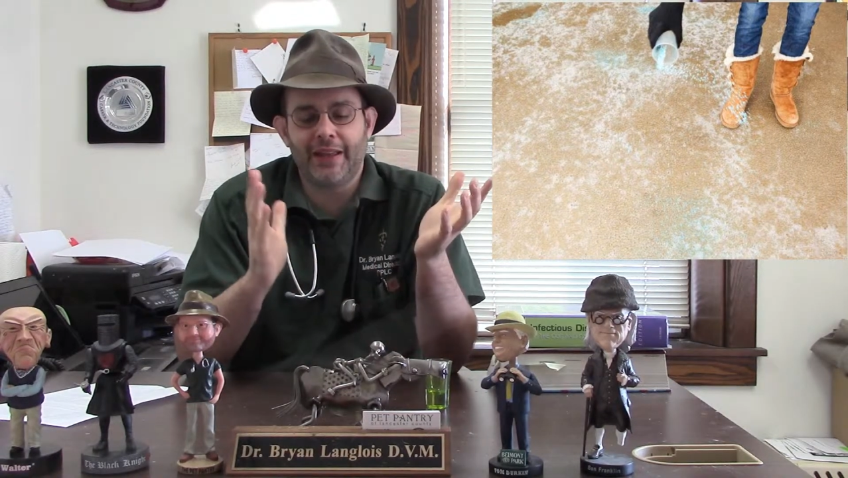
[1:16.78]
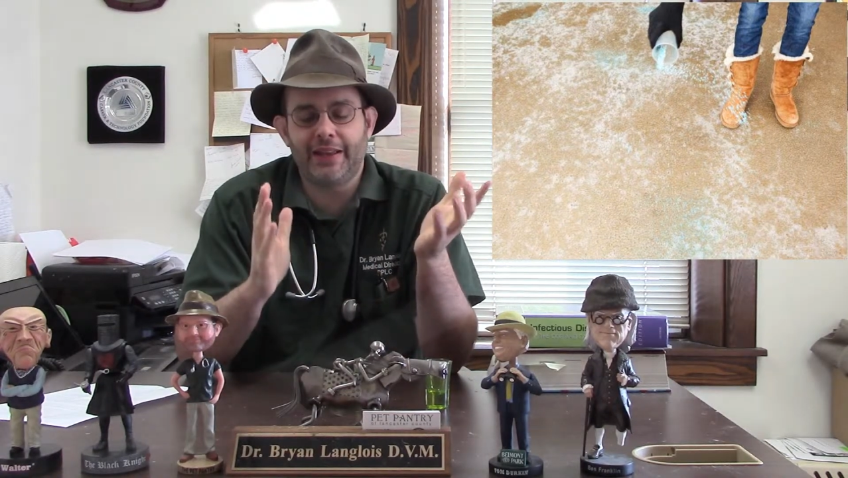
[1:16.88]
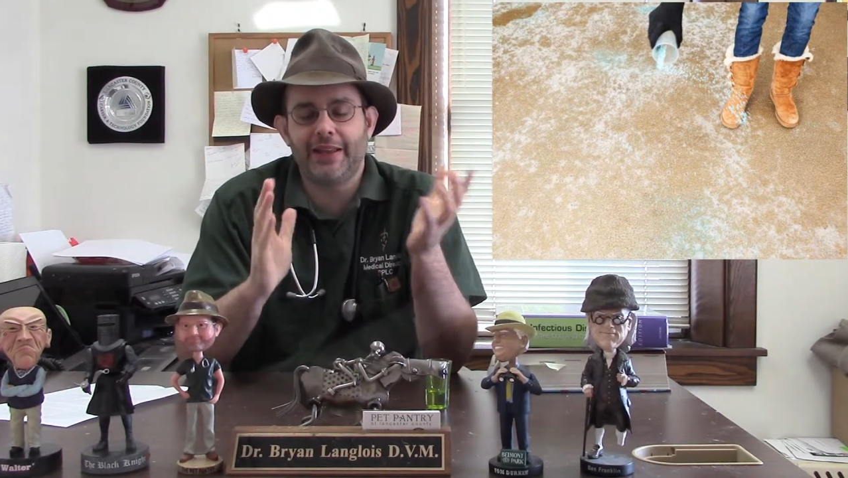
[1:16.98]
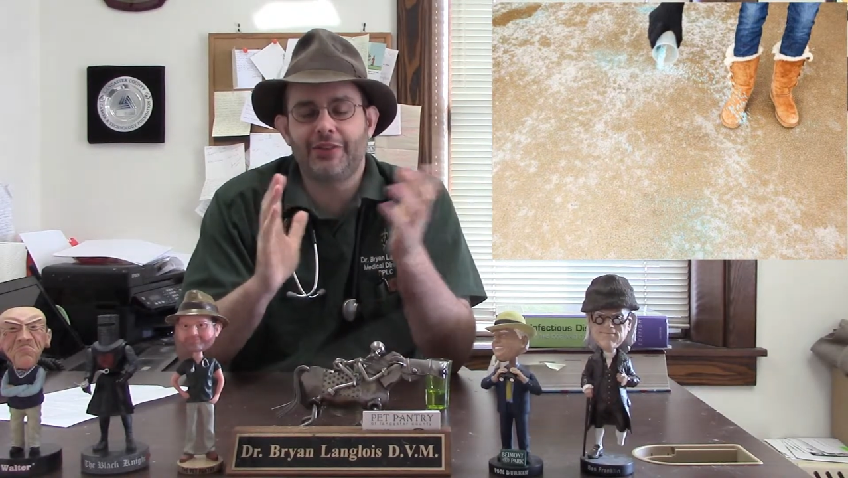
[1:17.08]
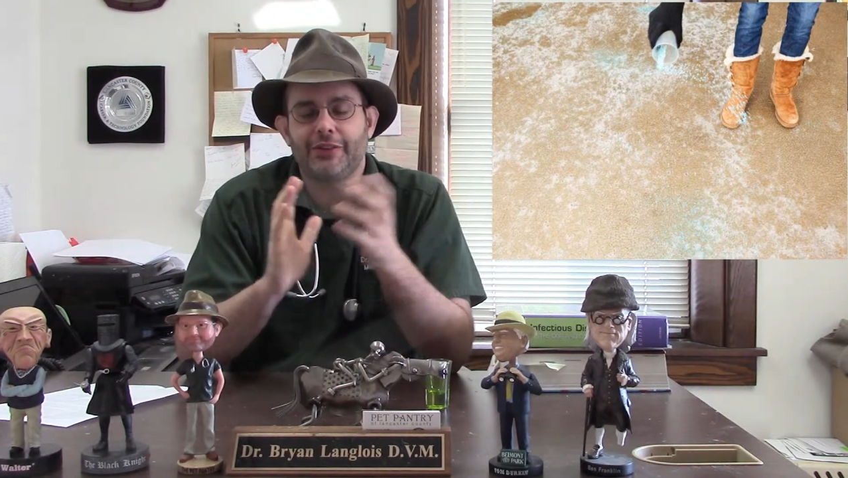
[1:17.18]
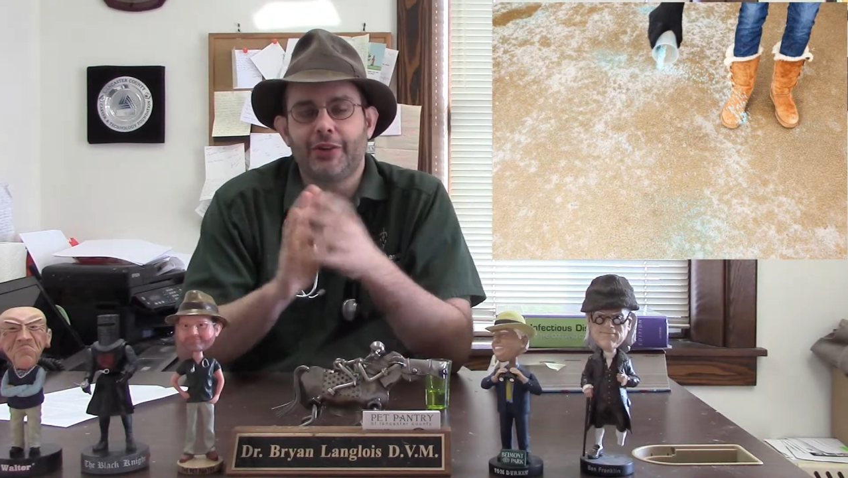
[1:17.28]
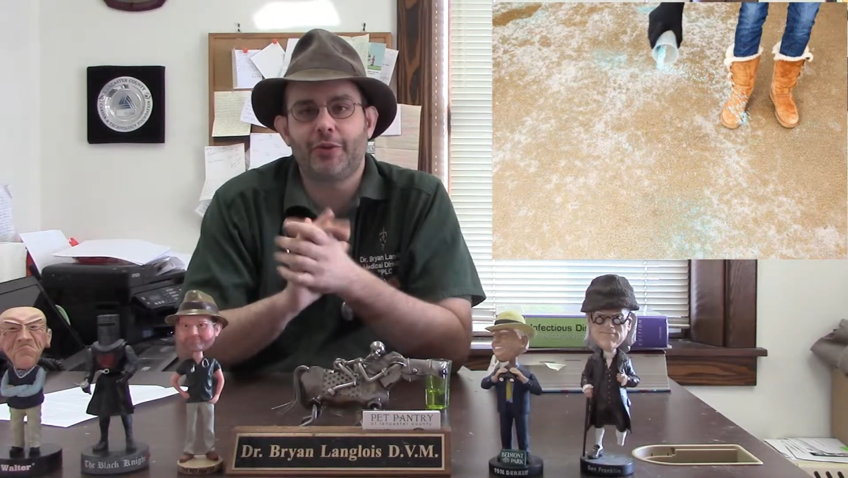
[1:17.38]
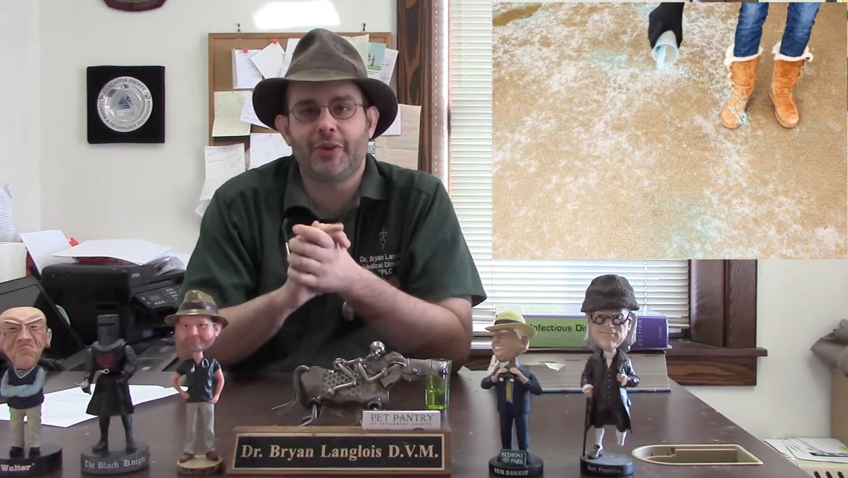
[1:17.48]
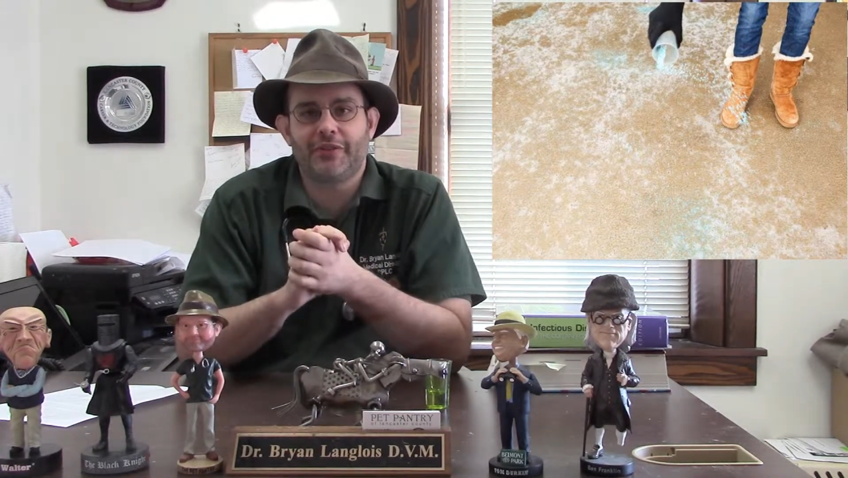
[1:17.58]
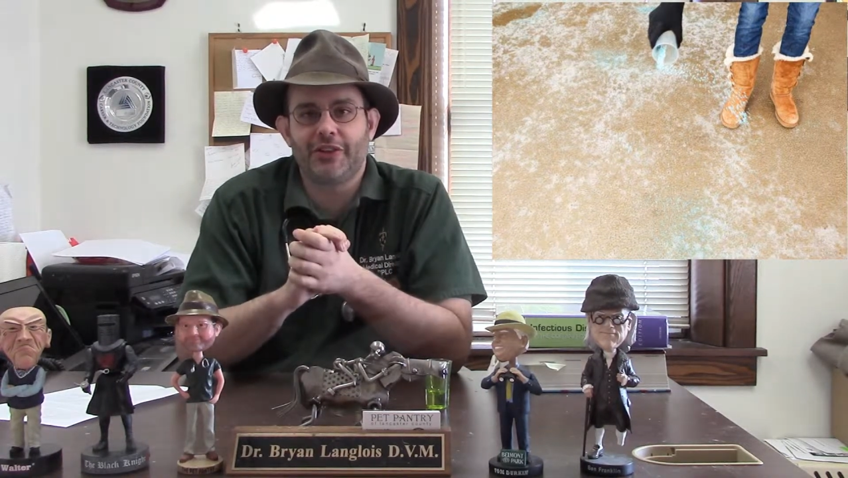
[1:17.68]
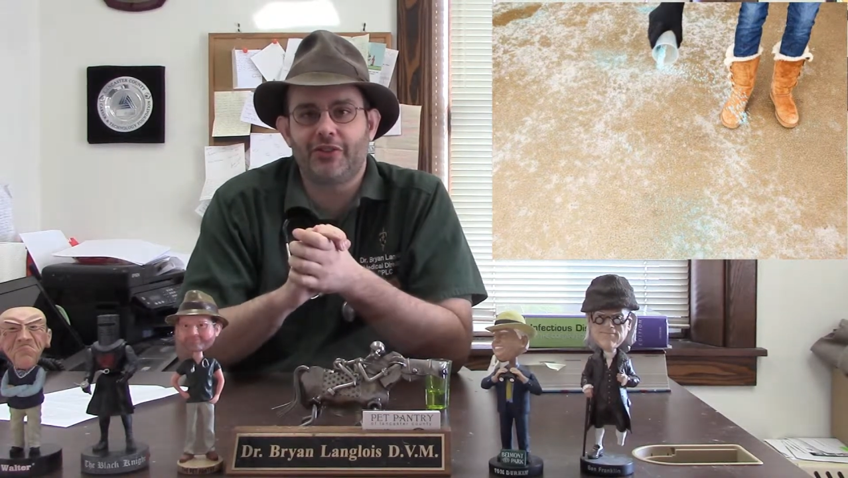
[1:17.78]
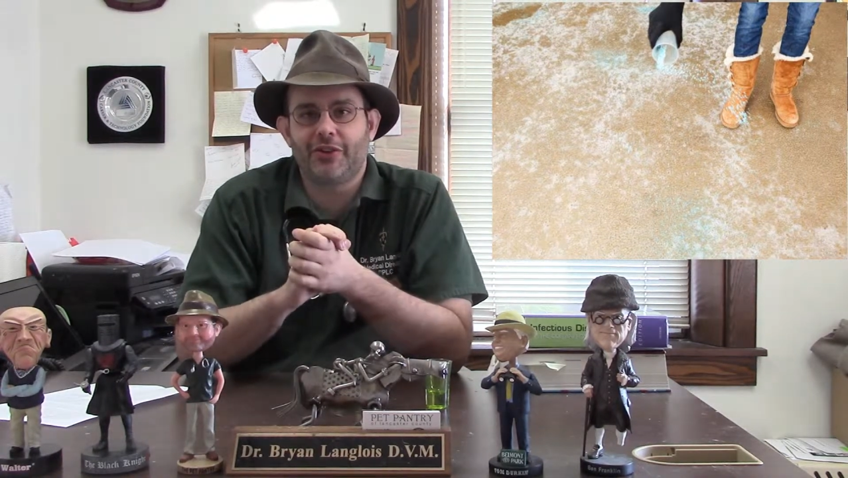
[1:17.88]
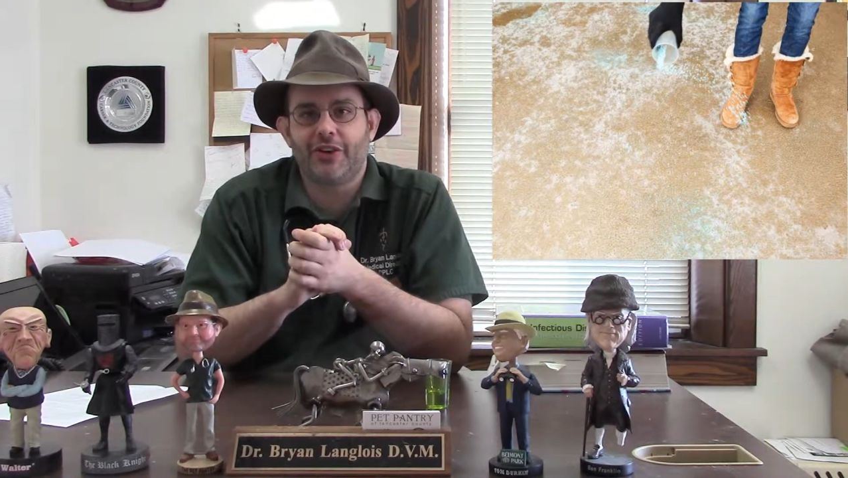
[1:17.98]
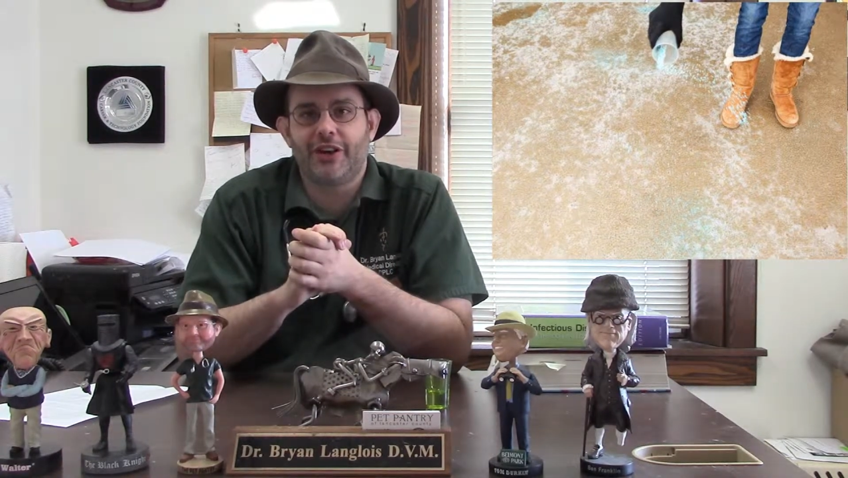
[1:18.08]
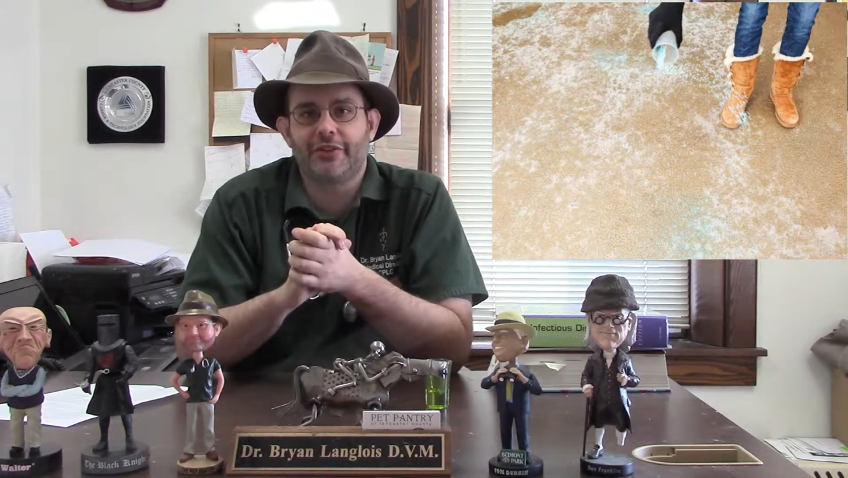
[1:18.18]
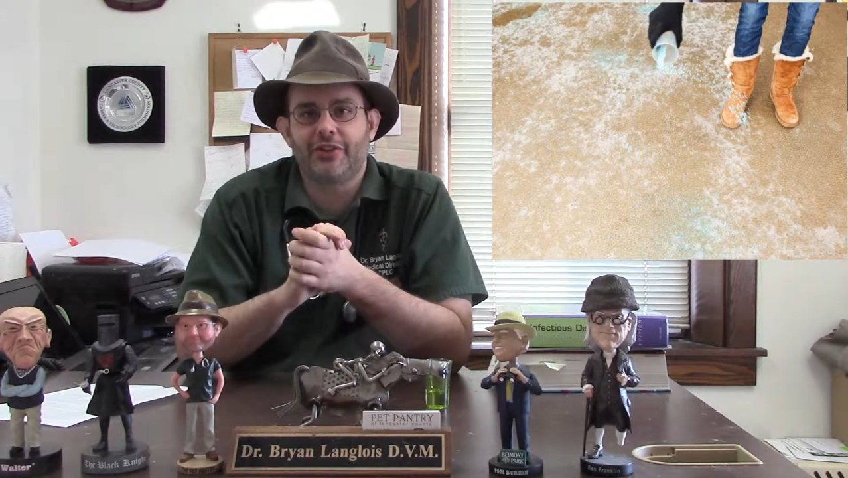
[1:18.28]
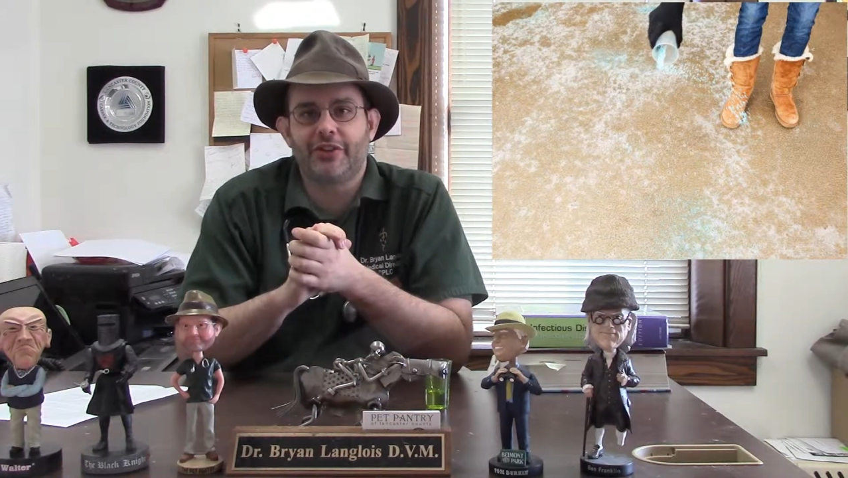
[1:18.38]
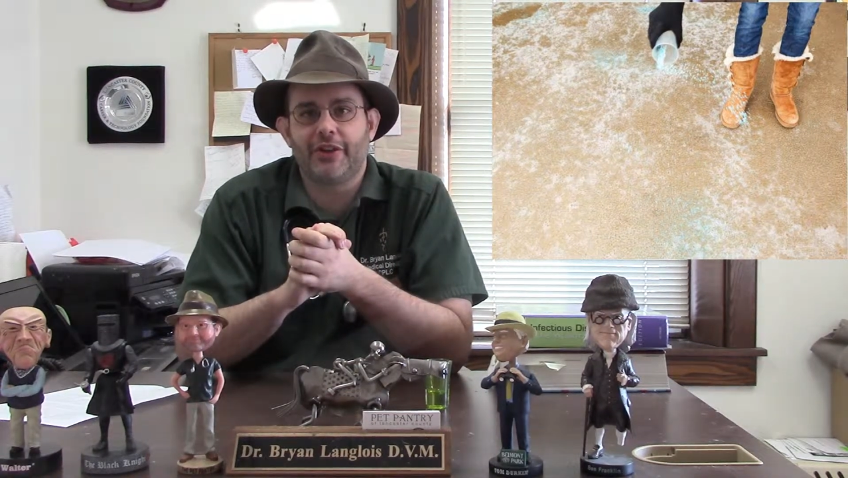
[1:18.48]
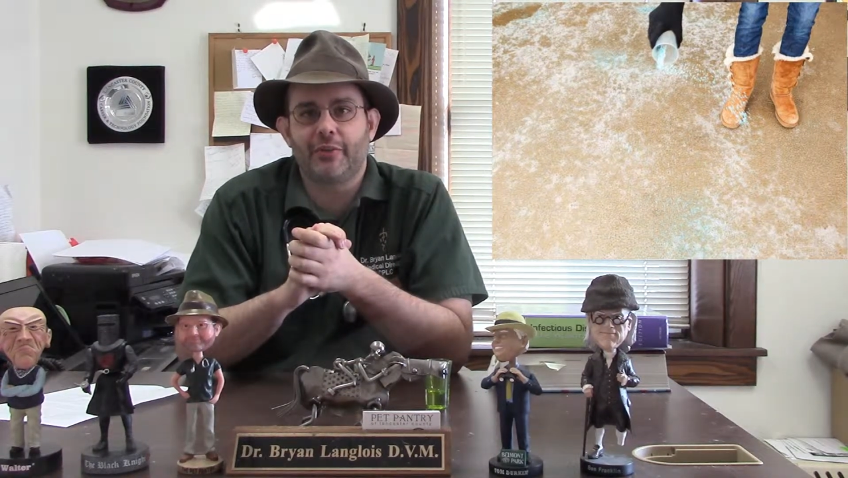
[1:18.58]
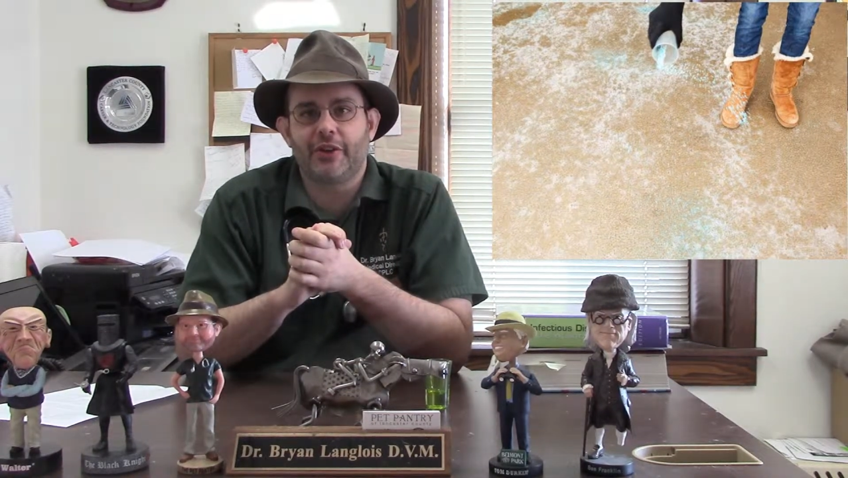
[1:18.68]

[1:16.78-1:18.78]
it is a little bit of a concern, obviously,